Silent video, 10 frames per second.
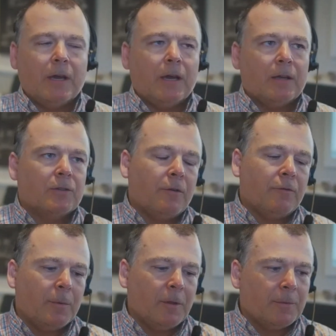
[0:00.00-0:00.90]
yeah.
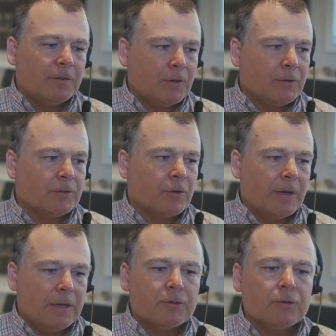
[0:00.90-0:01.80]
Software bill of materials are
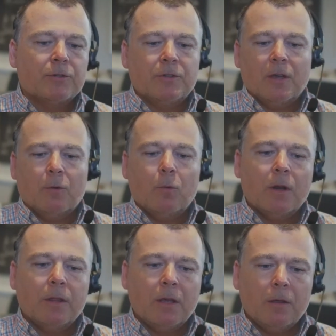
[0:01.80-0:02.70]
interesting. One
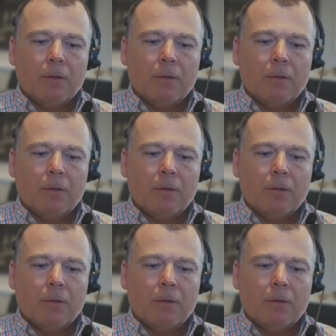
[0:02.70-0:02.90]
of the